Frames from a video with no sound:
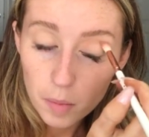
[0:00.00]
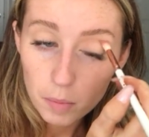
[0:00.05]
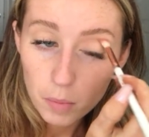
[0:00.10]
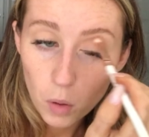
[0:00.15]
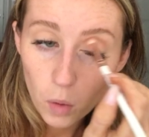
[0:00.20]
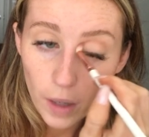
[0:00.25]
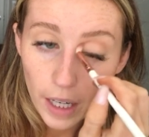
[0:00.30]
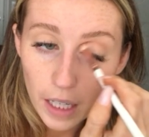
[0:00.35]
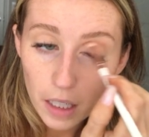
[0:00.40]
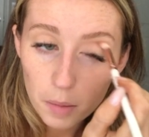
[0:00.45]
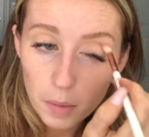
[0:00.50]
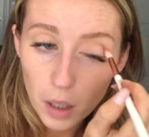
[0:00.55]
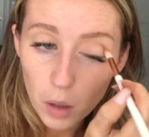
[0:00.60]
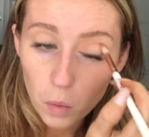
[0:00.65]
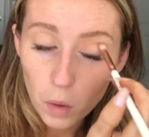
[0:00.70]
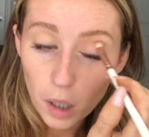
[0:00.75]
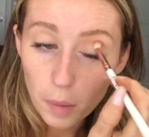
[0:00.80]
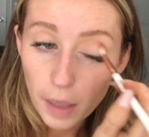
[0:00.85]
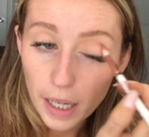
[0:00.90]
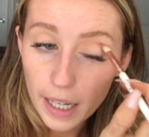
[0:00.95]
point about
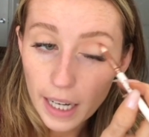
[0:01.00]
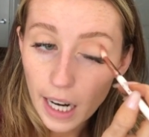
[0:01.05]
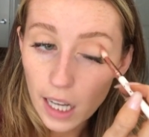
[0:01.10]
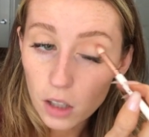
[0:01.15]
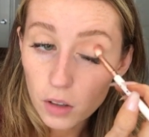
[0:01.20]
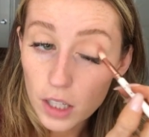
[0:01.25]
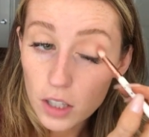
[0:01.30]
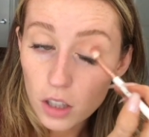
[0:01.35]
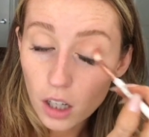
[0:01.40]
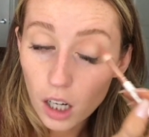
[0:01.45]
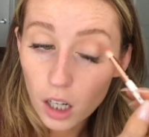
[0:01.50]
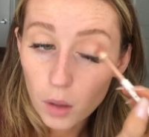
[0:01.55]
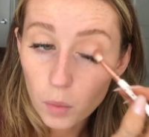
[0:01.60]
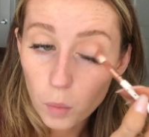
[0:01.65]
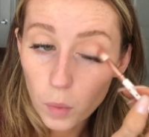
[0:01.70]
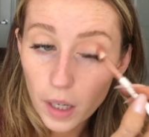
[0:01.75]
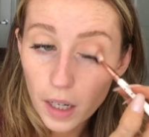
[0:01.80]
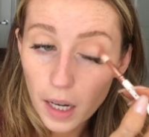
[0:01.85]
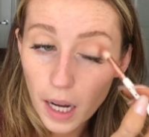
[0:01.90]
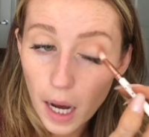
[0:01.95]
where my calories are
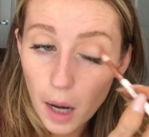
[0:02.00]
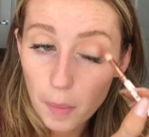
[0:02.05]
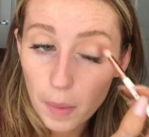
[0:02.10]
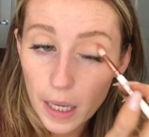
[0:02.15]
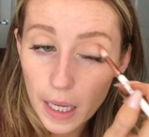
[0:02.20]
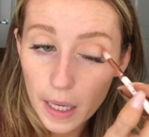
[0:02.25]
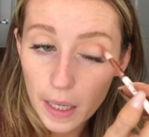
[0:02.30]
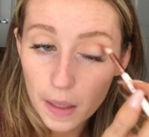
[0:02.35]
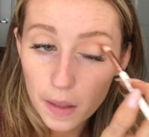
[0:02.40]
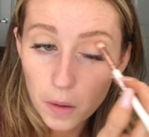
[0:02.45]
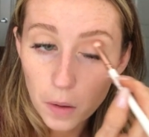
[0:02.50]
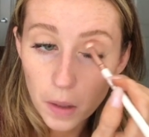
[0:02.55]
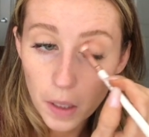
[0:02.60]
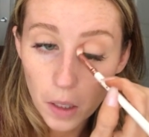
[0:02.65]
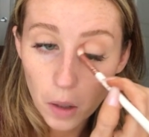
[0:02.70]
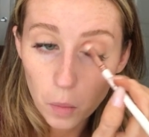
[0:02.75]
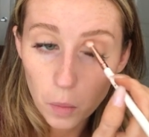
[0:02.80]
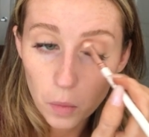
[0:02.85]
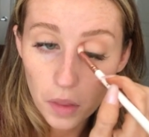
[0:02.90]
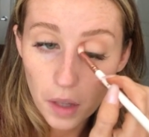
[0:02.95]
and what, how many,
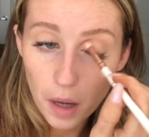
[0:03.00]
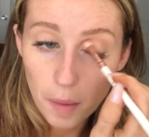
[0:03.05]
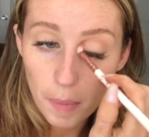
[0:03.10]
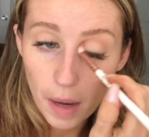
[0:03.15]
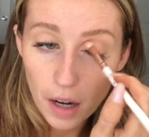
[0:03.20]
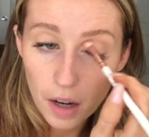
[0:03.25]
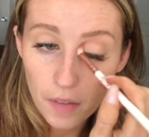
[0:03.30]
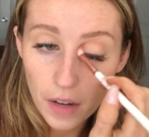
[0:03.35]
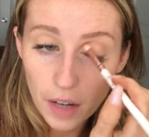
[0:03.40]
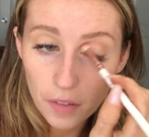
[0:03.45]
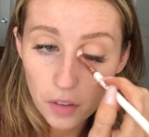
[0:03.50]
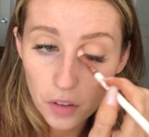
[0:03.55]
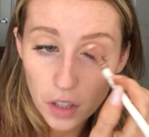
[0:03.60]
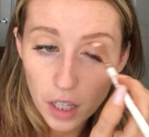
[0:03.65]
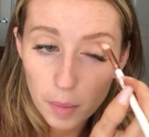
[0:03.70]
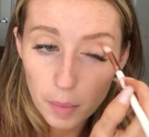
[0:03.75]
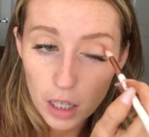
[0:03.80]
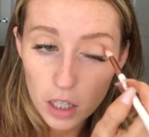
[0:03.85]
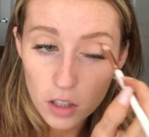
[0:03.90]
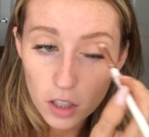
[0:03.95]
you know, the amount of effort that
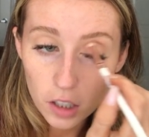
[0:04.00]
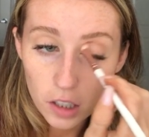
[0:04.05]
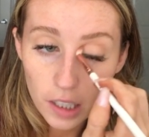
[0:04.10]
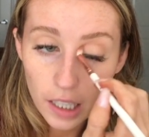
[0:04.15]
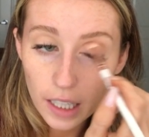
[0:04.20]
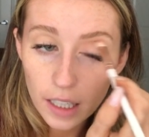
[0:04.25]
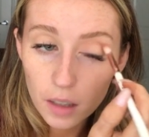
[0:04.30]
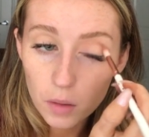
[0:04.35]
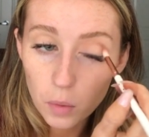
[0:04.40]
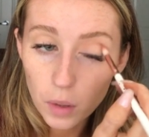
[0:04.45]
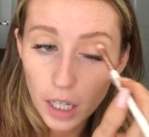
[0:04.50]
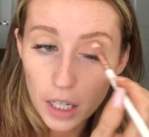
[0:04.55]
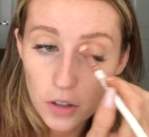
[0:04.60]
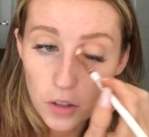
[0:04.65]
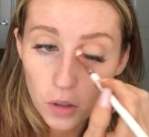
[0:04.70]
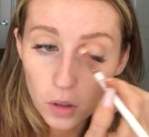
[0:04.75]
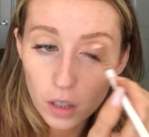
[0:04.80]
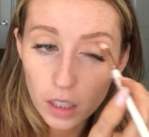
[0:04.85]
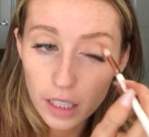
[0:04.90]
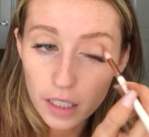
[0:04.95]
I'm exerting when I
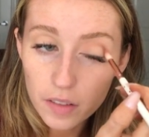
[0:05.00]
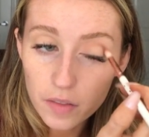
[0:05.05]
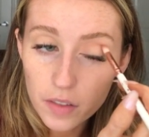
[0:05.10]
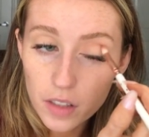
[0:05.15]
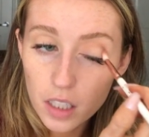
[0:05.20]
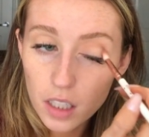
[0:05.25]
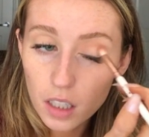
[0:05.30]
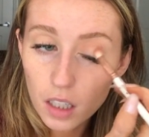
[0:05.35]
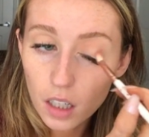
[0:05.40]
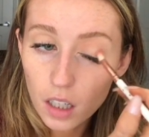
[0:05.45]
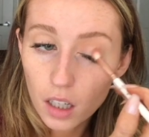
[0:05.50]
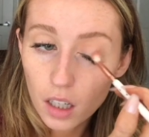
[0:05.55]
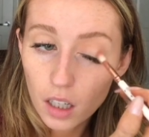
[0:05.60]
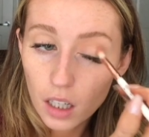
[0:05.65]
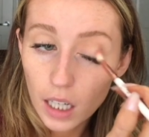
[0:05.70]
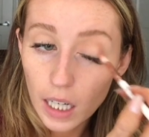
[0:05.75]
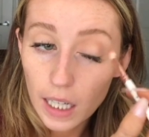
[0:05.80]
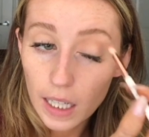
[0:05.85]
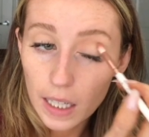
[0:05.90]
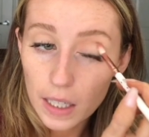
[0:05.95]
do lift
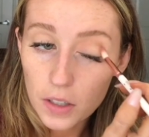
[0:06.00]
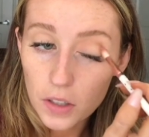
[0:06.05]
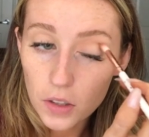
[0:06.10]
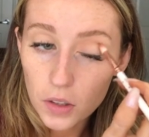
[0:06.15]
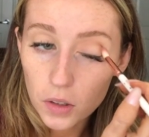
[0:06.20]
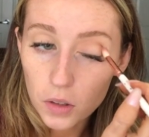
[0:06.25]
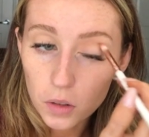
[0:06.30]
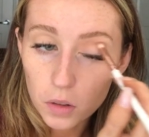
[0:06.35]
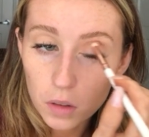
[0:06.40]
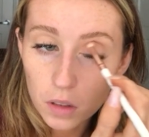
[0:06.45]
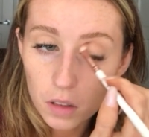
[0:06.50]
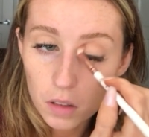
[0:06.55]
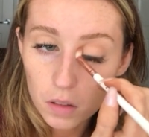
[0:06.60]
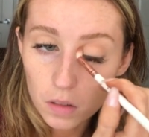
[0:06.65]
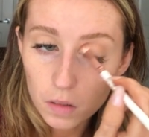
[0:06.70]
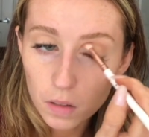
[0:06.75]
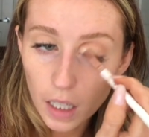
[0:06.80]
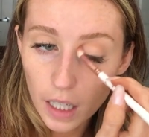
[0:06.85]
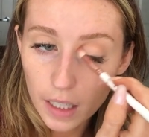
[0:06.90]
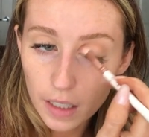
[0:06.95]
and I do
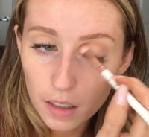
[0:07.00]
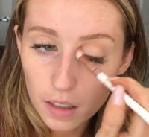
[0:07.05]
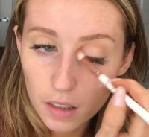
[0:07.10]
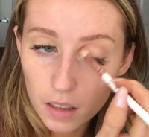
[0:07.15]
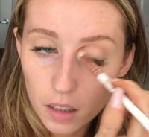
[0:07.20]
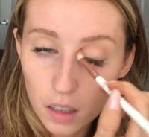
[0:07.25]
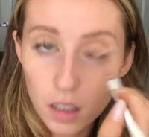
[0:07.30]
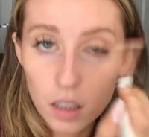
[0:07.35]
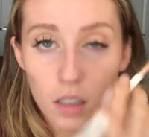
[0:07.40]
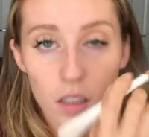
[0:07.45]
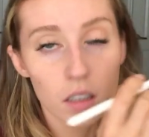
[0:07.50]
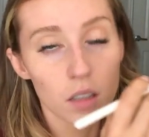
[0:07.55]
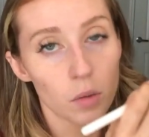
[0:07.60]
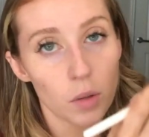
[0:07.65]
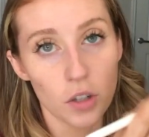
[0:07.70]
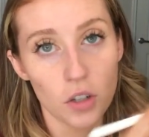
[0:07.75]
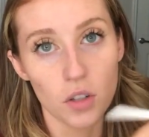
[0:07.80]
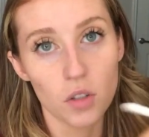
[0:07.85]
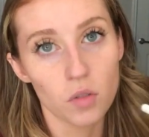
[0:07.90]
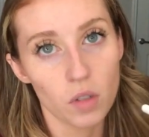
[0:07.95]
run,
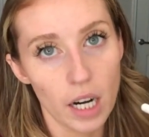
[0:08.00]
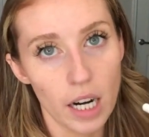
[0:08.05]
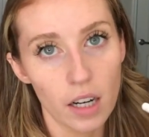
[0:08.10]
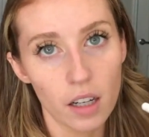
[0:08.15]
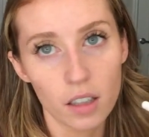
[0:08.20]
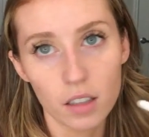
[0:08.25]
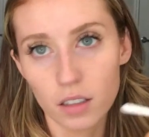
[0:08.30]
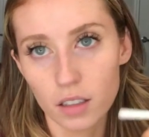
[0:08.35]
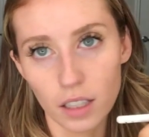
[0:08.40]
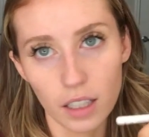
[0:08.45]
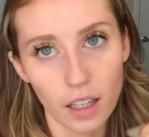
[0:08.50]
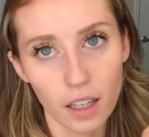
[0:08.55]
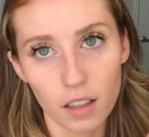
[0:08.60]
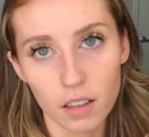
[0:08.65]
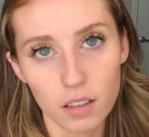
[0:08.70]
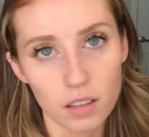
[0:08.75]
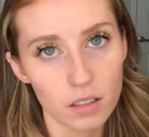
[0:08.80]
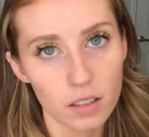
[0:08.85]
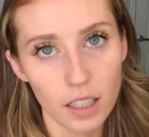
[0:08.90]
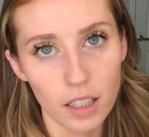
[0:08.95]
which is rare. Like I
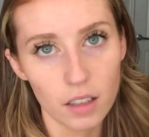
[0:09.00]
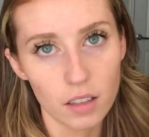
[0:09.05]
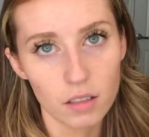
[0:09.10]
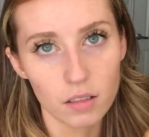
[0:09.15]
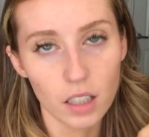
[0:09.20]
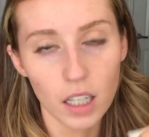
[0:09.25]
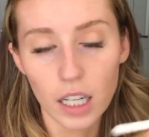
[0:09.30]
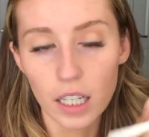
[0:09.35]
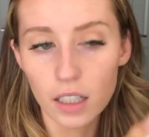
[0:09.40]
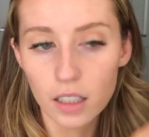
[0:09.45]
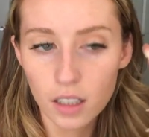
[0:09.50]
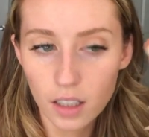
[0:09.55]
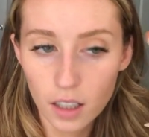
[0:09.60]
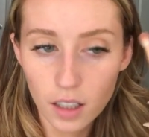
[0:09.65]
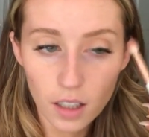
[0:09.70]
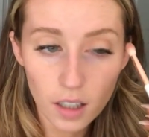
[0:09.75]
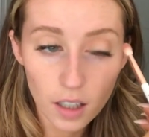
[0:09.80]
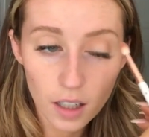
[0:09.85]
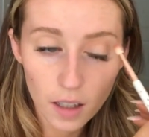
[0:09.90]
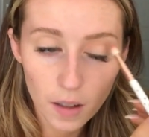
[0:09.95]
don't, I don't run.
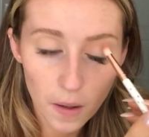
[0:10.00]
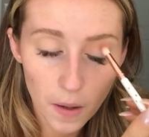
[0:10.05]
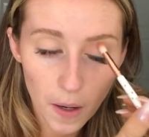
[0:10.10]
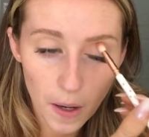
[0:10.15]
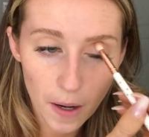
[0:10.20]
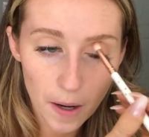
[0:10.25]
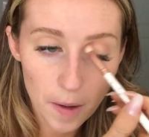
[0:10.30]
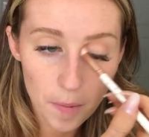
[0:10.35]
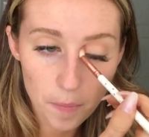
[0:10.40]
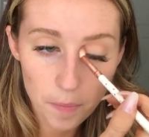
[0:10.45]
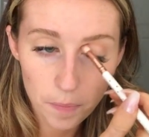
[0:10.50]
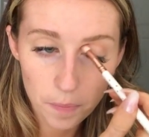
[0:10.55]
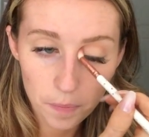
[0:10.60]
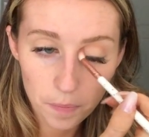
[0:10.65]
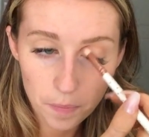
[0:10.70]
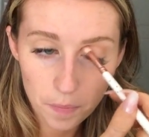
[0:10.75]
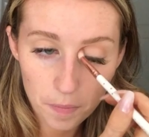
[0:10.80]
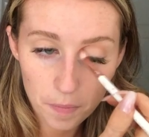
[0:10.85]
Um,